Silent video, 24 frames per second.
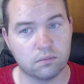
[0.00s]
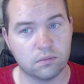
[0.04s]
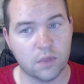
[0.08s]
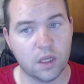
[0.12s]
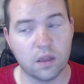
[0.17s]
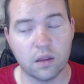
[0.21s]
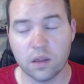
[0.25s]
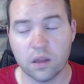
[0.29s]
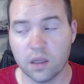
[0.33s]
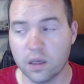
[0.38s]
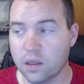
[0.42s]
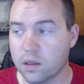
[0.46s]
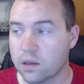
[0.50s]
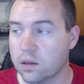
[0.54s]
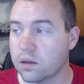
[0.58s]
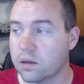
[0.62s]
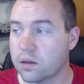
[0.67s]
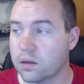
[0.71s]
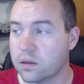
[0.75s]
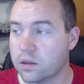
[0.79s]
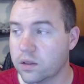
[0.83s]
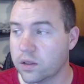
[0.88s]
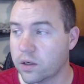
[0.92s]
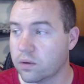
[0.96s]
They
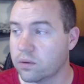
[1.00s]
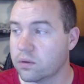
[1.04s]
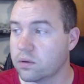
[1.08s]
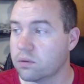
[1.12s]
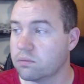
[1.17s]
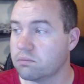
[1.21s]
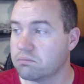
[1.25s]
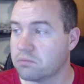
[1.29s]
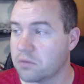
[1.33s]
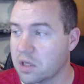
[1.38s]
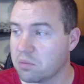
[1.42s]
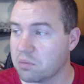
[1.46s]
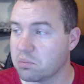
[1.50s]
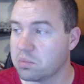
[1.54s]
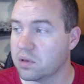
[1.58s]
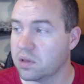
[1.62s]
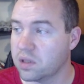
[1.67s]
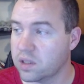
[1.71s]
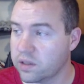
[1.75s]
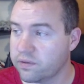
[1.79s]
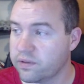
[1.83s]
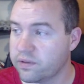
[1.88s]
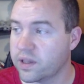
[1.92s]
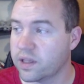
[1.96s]

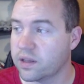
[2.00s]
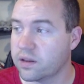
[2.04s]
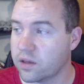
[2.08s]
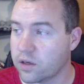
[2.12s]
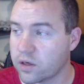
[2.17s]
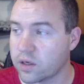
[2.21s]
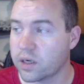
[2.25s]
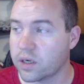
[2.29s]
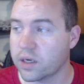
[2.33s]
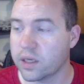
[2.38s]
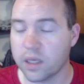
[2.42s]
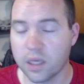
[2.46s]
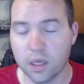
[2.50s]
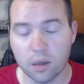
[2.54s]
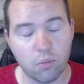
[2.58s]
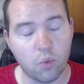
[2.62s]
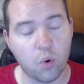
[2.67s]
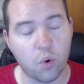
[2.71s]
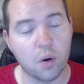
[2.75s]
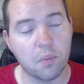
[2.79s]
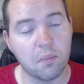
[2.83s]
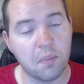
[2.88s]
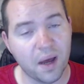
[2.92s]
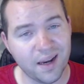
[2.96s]
believe that they're going to get
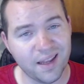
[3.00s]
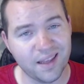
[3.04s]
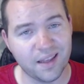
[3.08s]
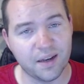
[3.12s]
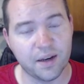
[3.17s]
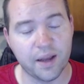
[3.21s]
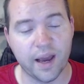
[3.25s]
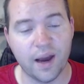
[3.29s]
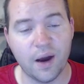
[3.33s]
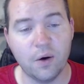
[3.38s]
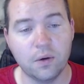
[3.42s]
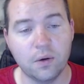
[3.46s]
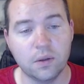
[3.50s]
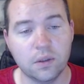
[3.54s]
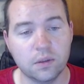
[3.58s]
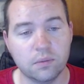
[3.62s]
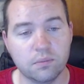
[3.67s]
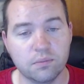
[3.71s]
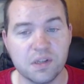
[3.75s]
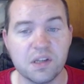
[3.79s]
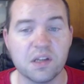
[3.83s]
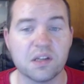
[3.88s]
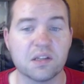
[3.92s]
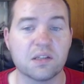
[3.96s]
more money now
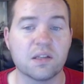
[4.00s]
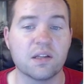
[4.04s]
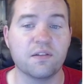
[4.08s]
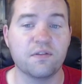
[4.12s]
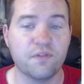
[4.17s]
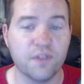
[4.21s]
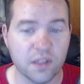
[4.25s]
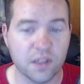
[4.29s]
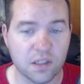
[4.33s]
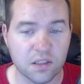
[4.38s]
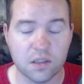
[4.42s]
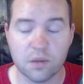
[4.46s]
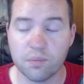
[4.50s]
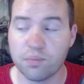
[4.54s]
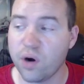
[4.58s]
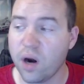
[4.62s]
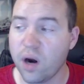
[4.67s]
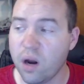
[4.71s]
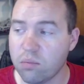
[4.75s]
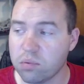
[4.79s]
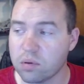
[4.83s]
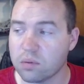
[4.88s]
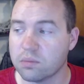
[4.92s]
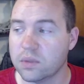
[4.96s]
because they fixed a
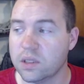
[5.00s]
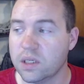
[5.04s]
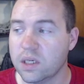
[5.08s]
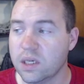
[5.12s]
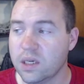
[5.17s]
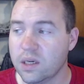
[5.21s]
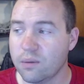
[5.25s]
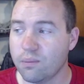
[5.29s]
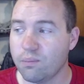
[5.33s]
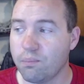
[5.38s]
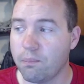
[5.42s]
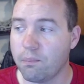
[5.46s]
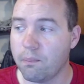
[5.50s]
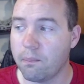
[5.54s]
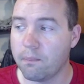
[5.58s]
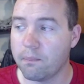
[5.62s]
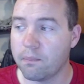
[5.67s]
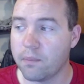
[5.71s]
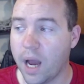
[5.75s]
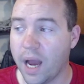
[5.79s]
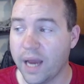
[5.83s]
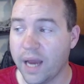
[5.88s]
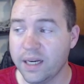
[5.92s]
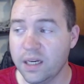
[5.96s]
problem.
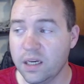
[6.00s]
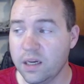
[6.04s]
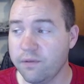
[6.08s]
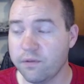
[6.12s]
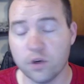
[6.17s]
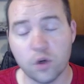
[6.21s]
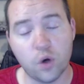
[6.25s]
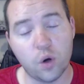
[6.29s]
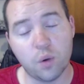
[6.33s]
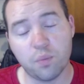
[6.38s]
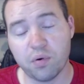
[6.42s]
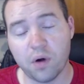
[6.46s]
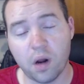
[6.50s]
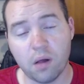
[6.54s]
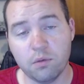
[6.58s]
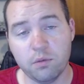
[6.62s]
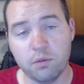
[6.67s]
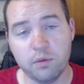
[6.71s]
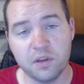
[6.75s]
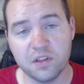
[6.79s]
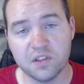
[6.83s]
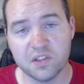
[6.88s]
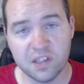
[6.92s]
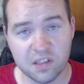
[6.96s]
I didn't even know a problem
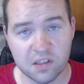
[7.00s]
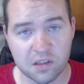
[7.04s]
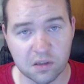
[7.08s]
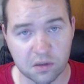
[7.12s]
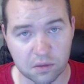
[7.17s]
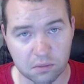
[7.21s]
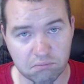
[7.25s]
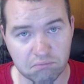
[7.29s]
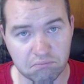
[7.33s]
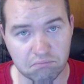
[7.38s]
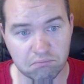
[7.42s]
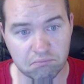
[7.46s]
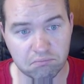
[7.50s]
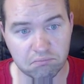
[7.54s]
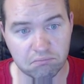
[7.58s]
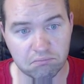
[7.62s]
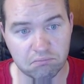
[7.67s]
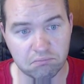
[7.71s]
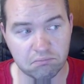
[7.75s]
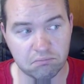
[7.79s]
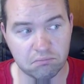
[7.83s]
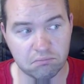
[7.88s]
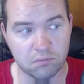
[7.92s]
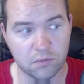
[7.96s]
existed.
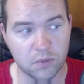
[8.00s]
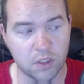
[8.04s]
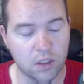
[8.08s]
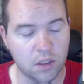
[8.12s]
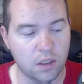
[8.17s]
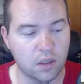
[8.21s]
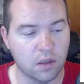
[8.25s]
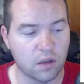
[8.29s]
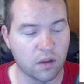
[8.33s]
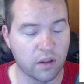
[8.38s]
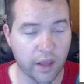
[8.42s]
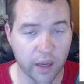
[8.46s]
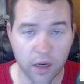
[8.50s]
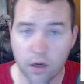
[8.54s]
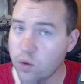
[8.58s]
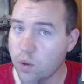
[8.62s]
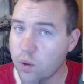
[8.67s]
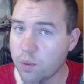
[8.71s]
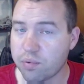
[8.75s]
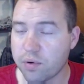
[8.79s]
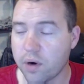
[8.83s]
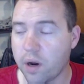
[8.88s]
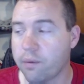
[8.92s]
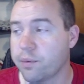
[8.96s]
They knew
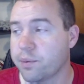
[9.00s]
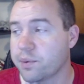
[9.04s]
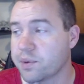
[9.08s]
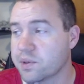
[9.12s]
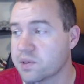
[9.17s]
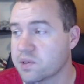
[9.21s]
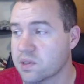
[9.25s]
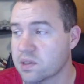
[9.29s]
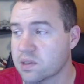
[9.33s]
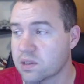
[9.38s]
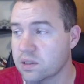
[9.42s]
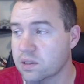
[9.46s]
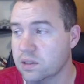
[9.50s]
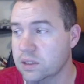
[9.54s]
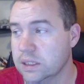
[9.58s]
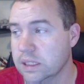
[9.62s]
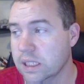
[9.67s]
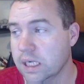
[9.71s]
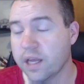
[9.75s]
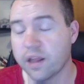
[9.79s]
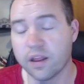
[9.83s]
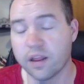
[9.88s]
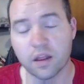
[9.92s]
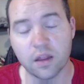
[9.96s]
a problem existed.
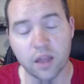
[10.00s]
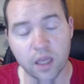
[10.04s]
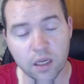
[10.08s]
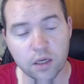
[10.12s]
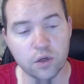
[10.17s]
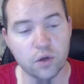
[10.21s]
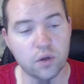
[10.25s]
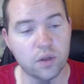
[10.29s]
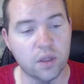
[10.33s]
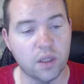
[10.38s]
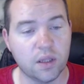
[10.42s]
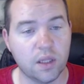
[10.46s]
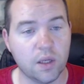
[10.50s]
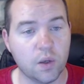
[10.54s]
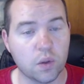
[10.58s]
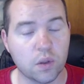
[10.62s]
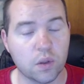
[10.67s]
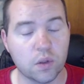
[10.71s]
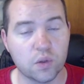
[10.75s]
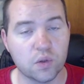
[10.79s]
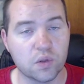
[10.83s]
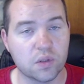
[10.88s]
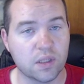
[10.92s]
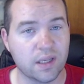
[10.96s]
They knew that they were
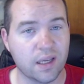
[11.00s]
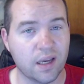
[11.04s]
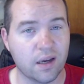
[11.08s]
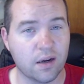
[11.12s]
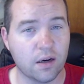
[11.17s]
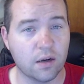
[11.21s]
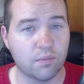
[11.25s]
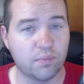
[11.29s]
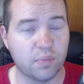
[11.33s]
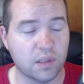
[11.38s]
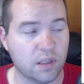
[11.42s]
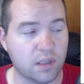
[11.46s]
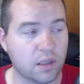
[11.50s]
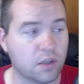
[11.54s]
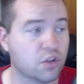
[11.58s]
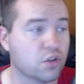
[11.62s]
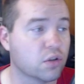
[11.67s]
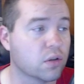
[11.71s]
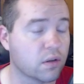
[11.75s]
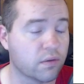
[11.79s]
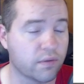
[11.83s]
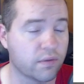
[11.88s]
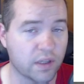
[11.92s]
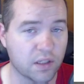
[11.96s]
losing out on
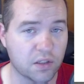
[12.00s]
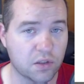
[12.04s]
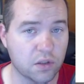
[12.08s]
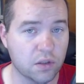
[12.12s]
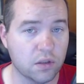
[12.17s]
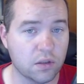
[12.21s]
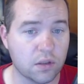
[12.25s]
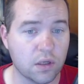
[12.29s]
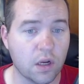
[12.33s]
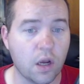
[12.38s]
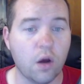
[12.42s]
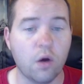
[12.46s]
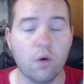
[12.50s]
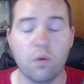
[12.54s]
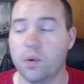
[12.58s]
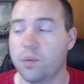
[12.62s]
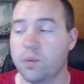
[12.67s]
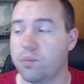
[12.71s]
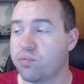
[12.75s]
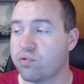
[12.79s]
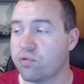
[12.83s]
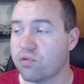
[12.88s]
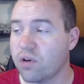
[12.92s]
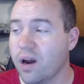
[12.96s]
potential investors. We
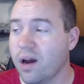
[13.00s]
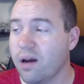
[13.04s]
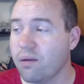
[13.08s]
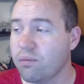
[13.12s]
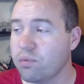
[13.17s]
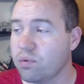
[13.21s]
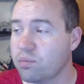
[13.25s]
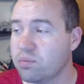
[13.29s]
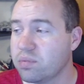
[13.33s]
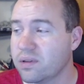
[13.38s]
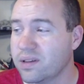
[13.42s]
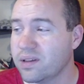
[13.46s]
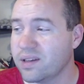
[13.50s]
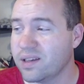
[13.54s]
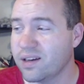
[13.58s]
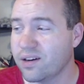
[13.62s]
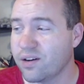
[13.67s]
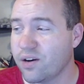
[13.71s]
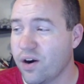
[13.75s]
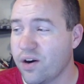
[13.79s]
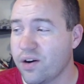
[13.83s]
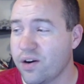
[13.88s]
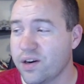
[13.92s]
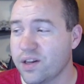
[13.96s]
probably
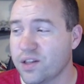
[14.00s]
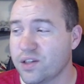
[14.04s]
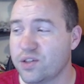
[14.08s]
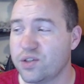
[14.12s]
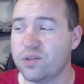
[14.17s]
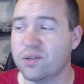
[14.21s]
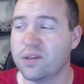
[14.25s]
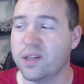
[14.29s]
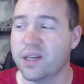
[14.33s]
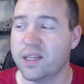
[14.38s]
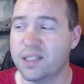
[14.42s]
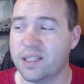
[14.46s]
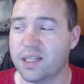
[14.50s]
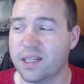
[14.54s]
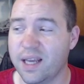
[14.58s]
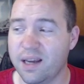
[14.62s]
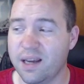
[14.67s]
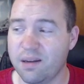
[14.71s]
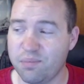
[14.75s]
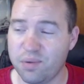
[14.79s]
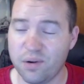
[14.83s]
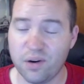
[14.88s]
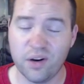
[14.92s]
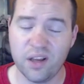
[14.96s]
are already too late to
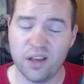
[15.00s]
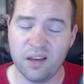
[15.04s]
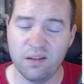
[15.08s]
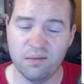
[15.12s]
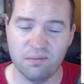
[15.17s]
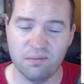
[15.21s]
that party